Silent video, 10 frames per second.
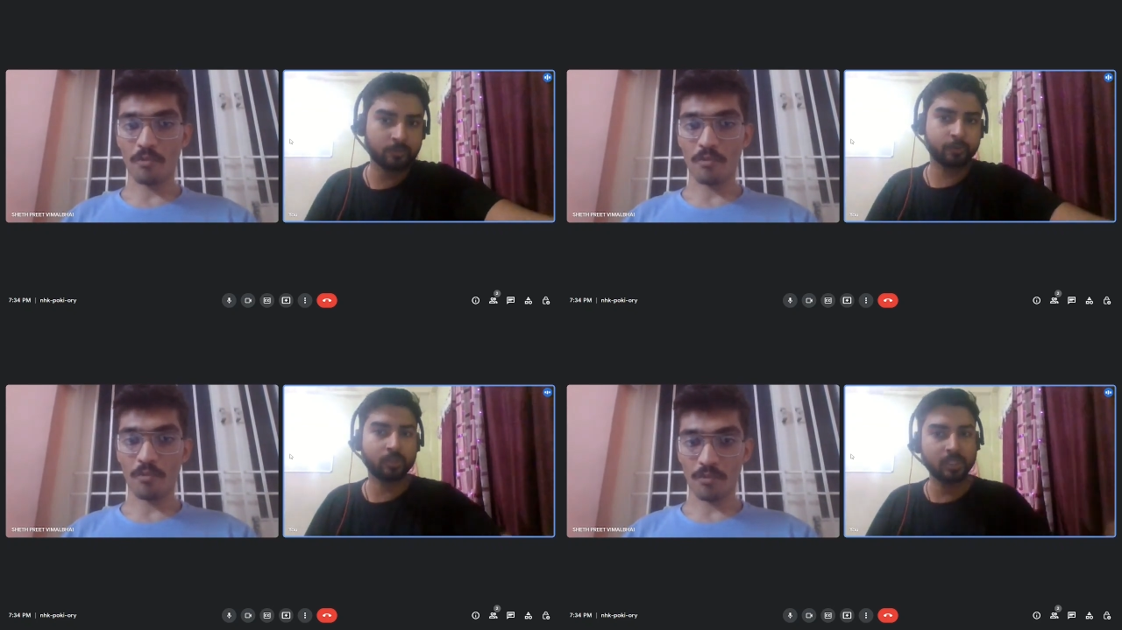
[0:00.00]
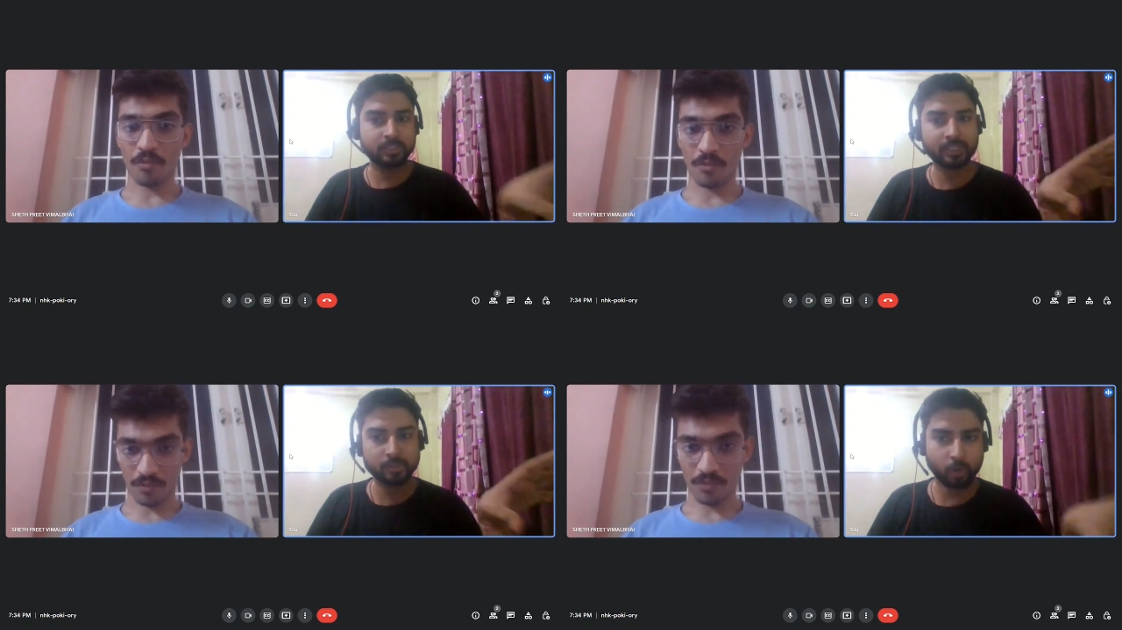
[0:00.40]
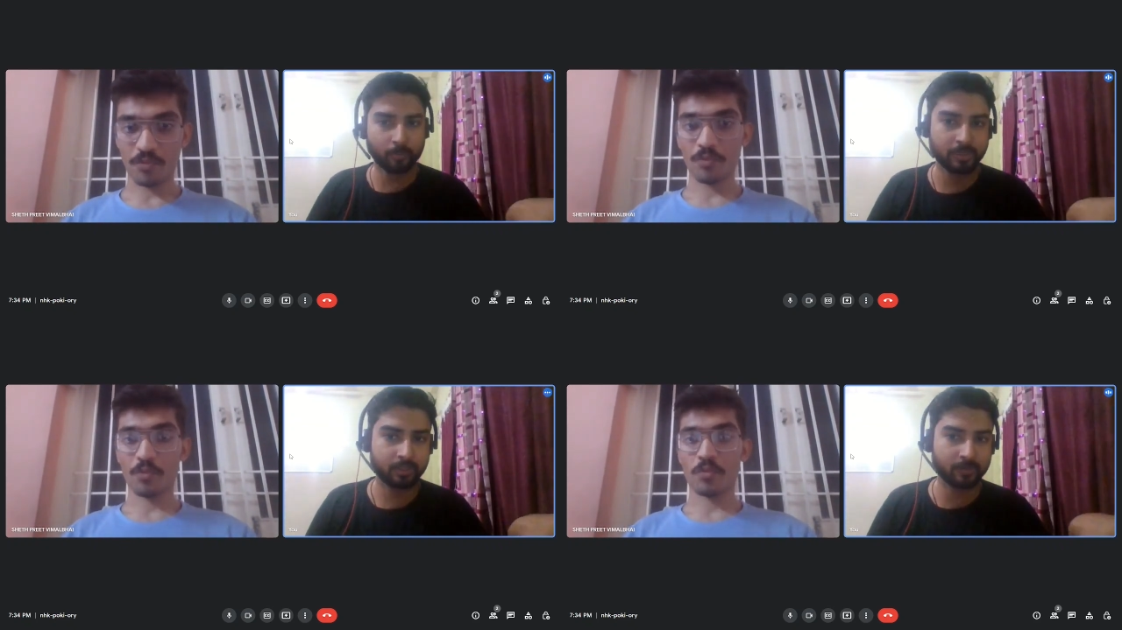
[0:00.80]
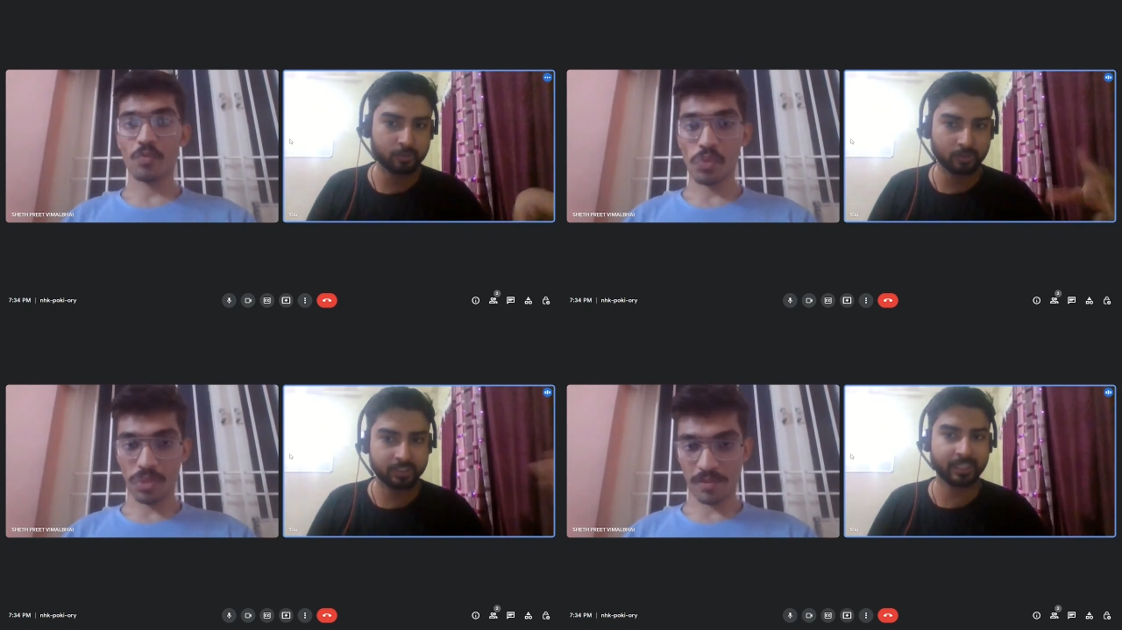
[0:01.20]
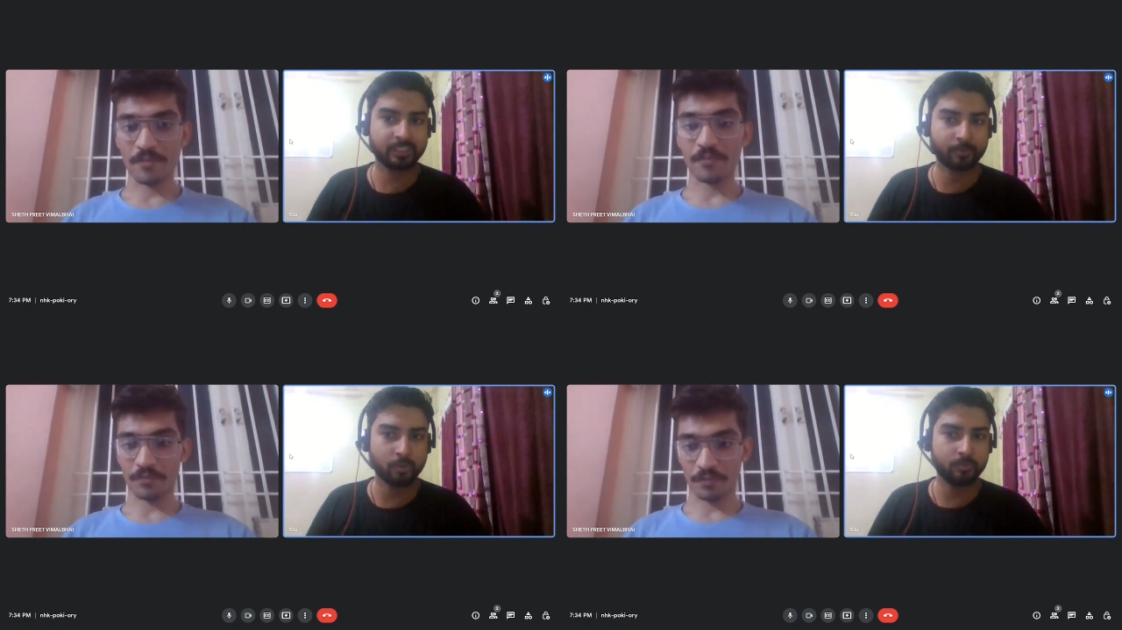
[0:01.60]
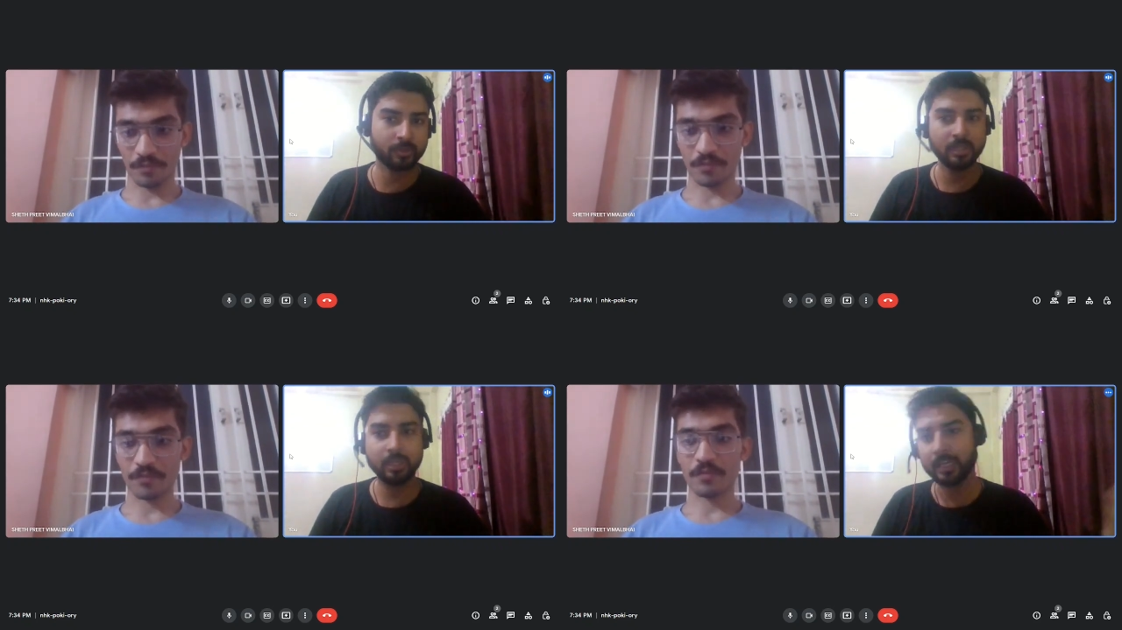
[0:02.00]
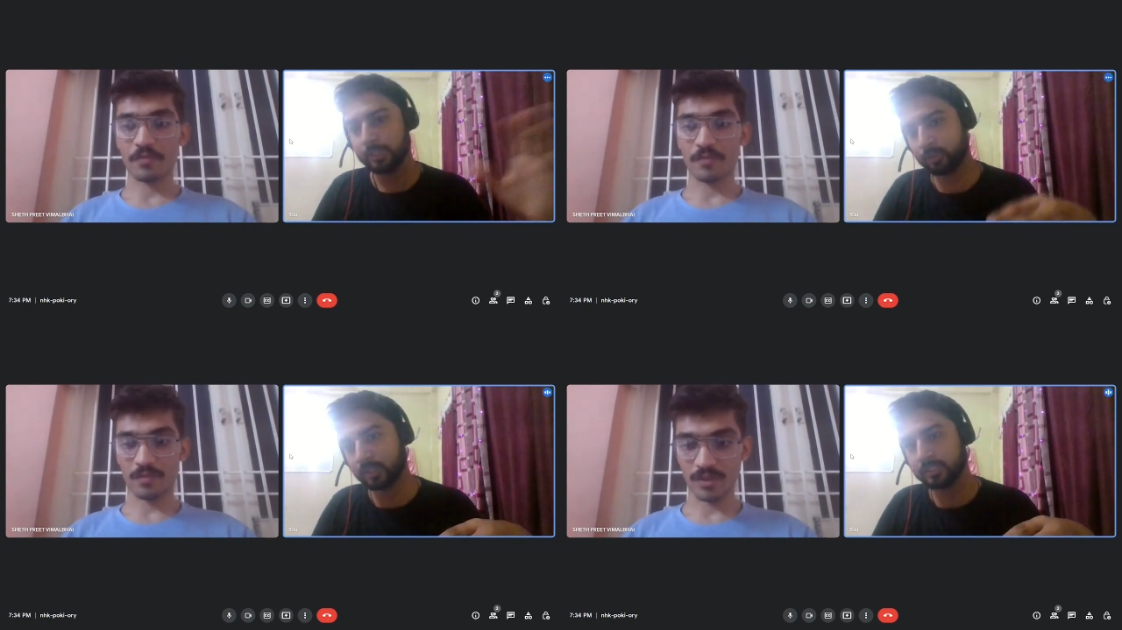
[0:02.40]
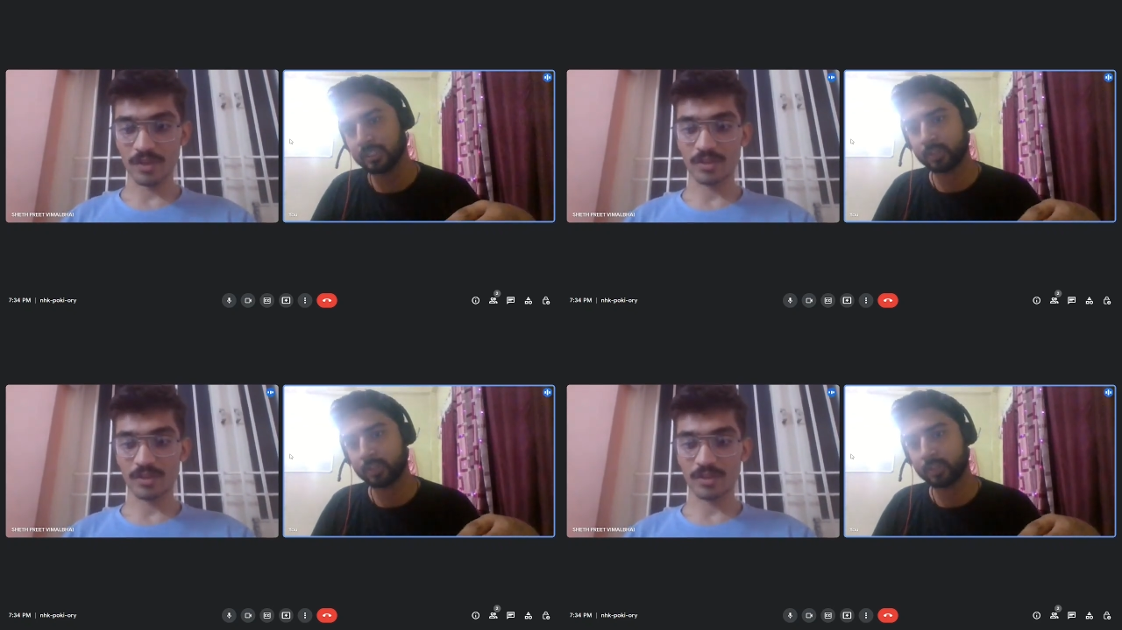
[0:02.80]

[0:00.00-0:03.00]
Speaker 1: you learned the topic which was there in the problem, you learned the yes.